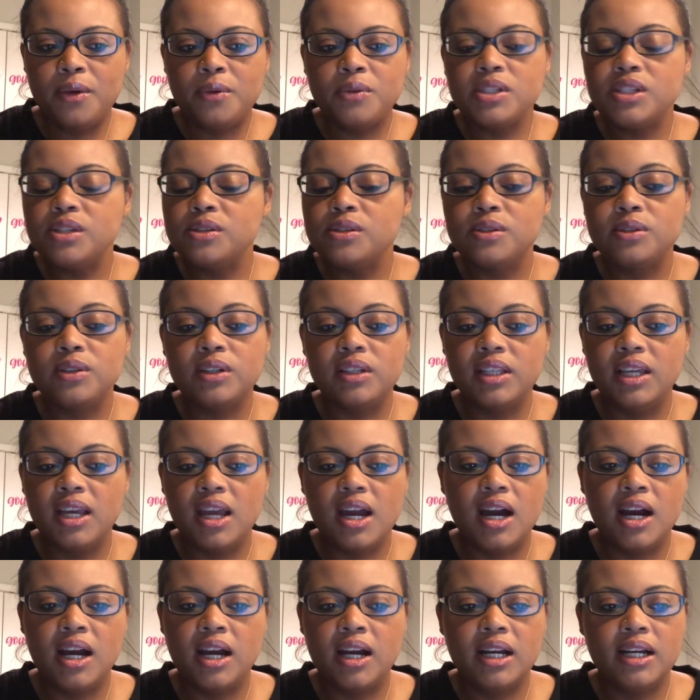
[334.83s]
which is really
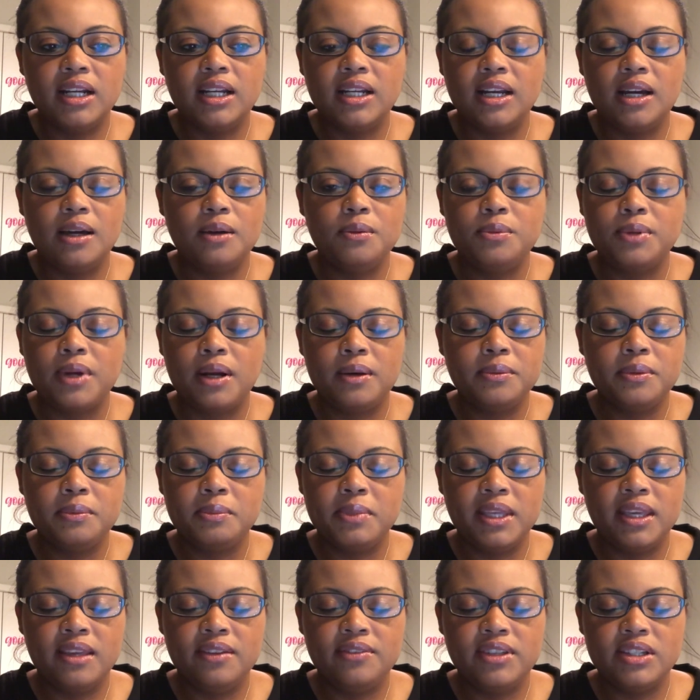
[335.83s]
hard, and I'll
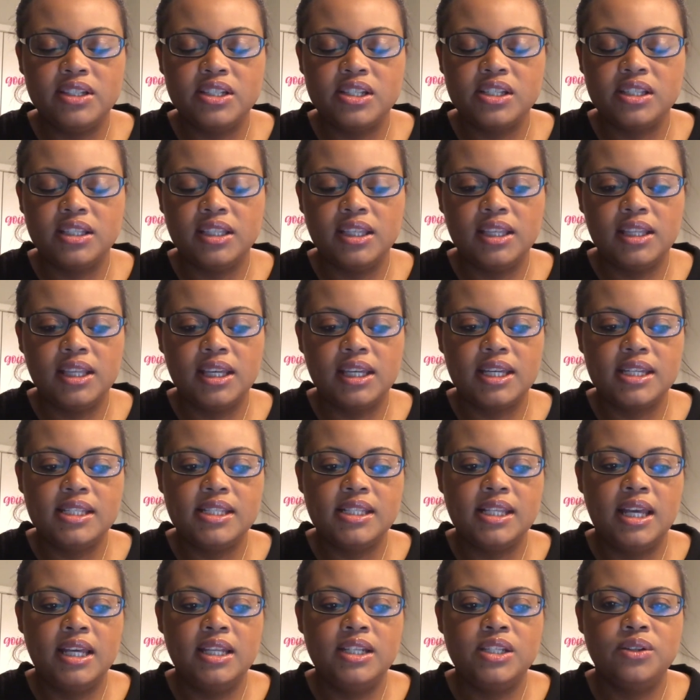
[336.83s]
probably eventually, like I
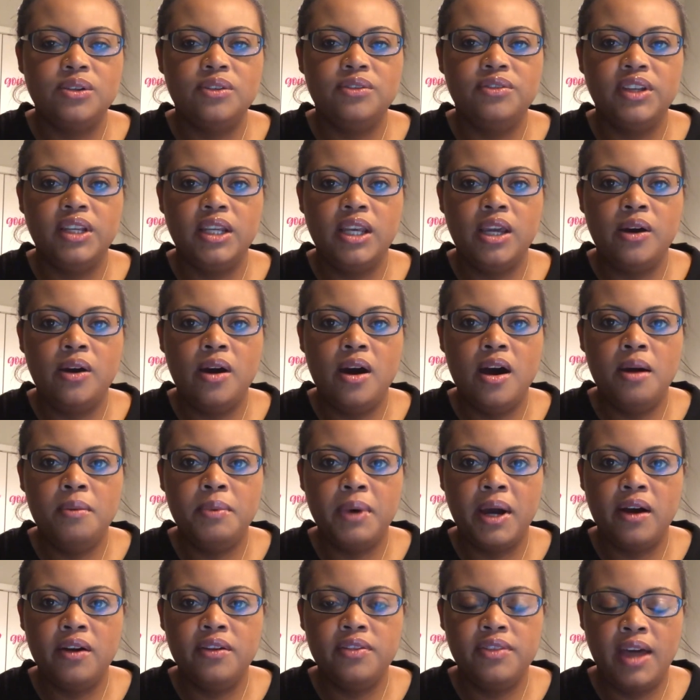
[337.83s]
said, do a video
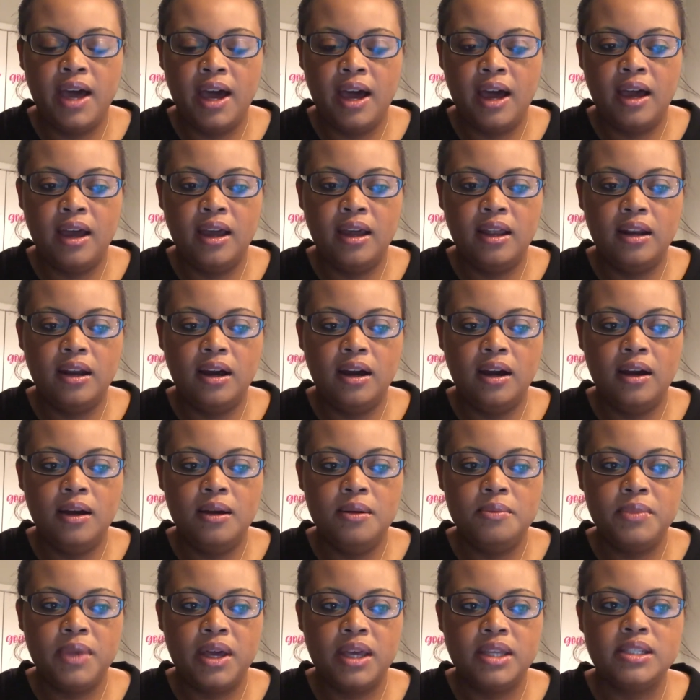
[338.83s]
about that.
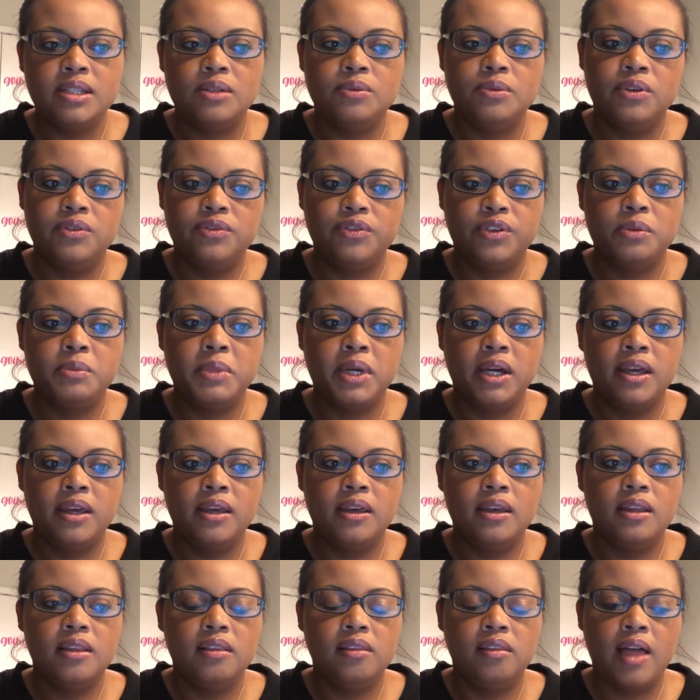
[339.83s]
I did one for
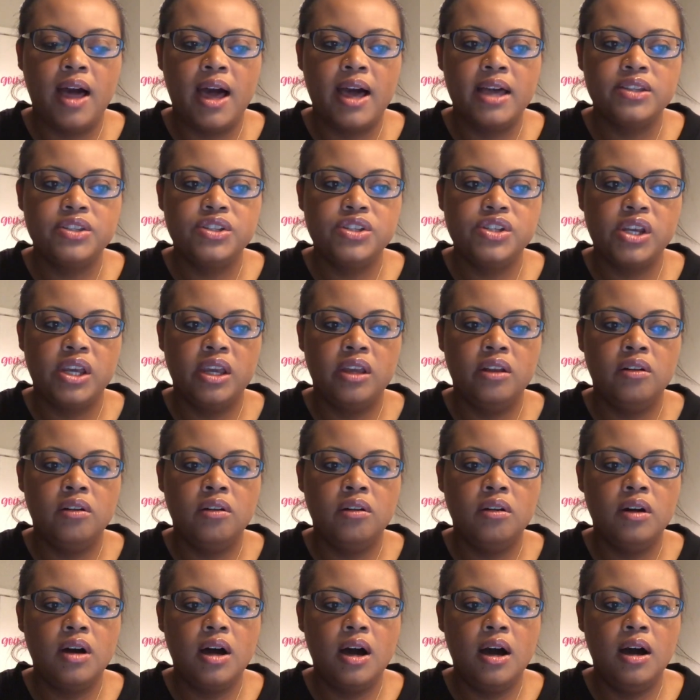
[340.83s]
my last
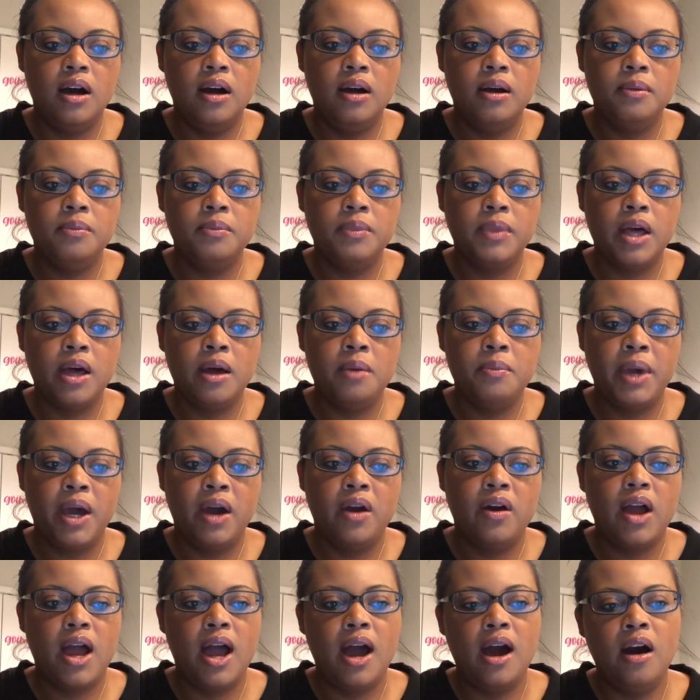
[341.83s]
channel
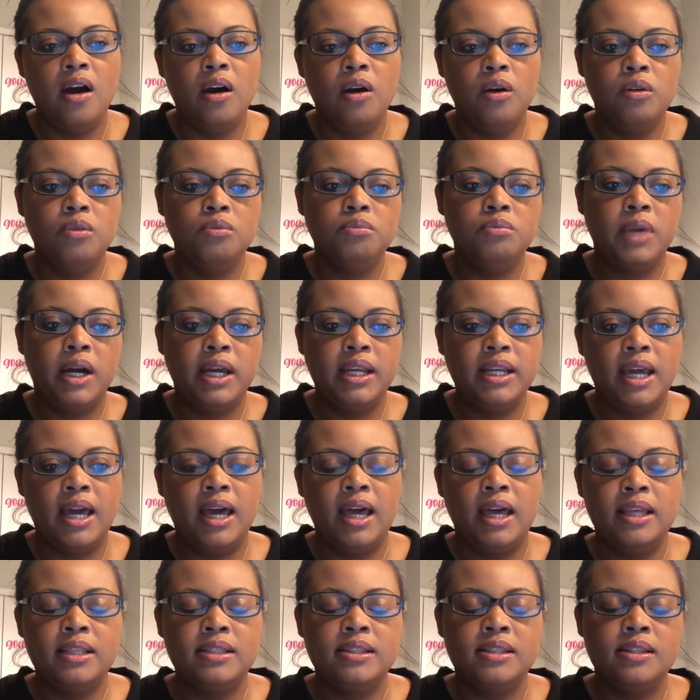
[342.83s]
about how my
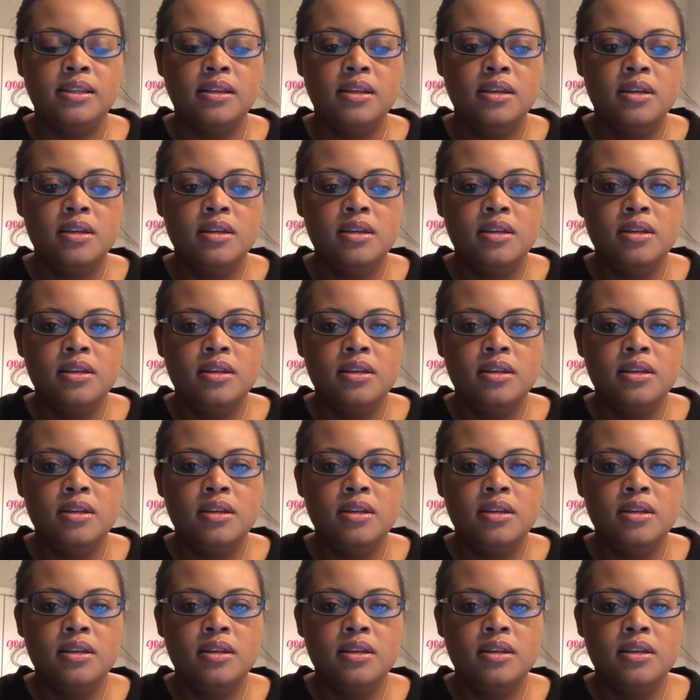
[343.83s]
dad's